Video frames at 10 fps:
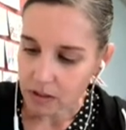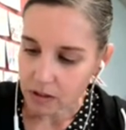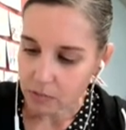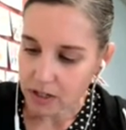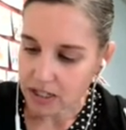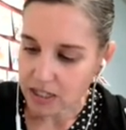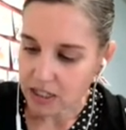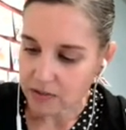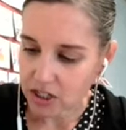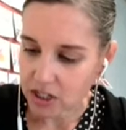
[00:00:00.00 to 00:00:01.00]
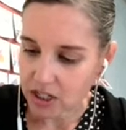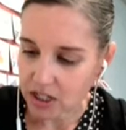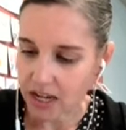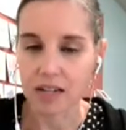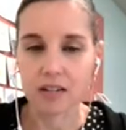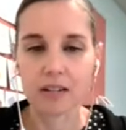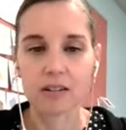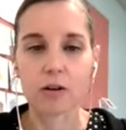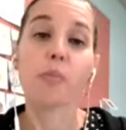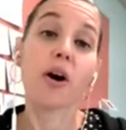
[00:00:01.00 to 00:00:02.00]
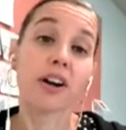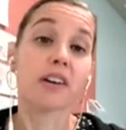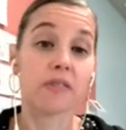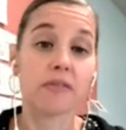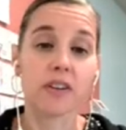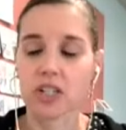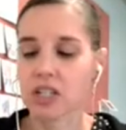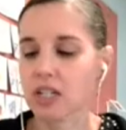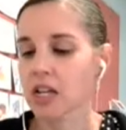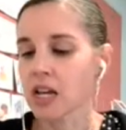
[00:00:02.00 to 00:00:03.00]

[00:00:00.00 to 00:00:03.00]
Where is this function headed, or part of the function?